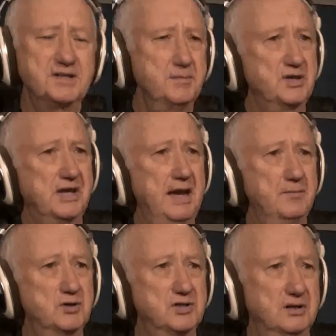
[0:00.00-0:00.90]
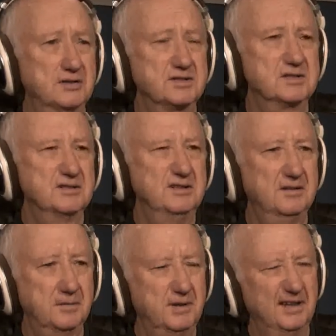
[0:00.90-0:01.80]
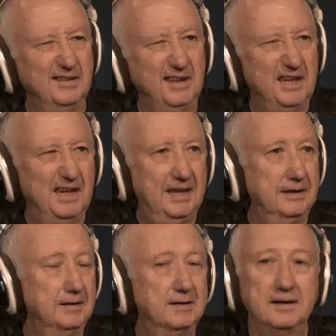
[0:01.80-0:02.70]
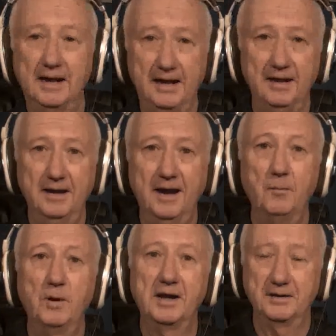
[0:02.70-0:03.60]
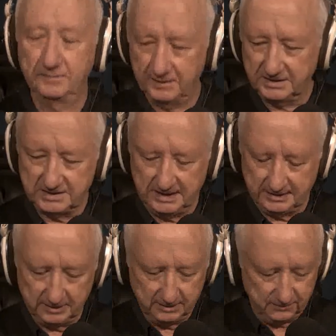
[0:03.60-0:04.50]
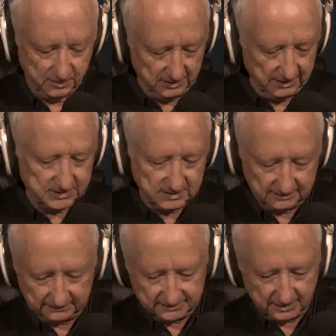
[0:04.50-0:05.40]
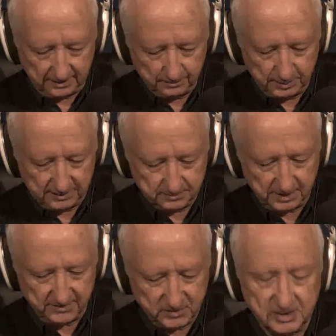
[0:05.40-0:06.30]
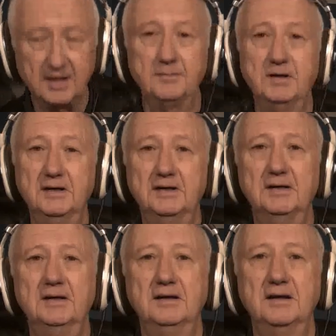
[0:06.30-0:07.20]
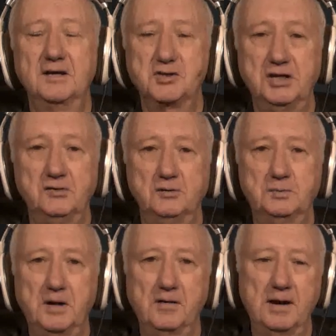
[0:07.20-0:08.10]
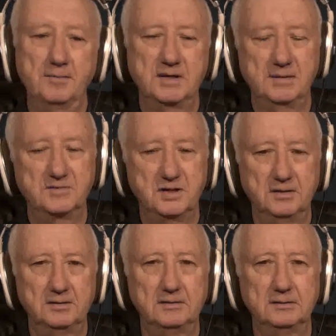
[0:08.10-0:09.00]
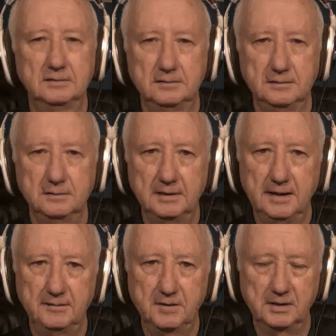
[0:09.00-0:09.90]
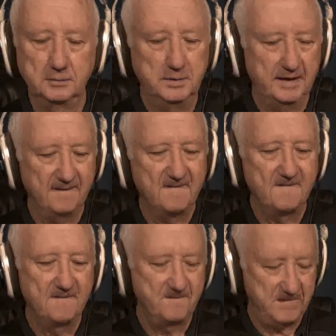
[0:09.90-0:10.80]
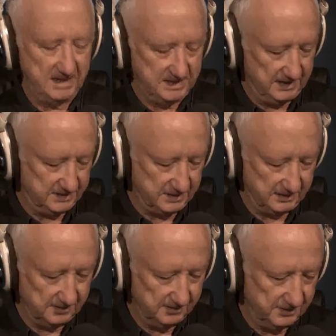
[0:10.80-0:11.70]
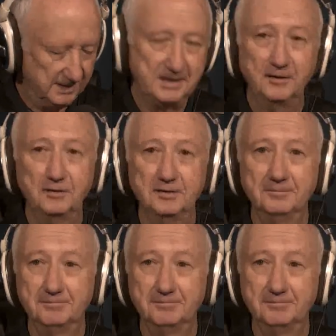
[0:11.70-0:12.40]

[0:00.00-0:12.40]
Some of the camera shots look a bit meh, uh, and we're going to fix that over the next little time. But by the time a scheduled program comes on, everything will be fantastic. Thank you.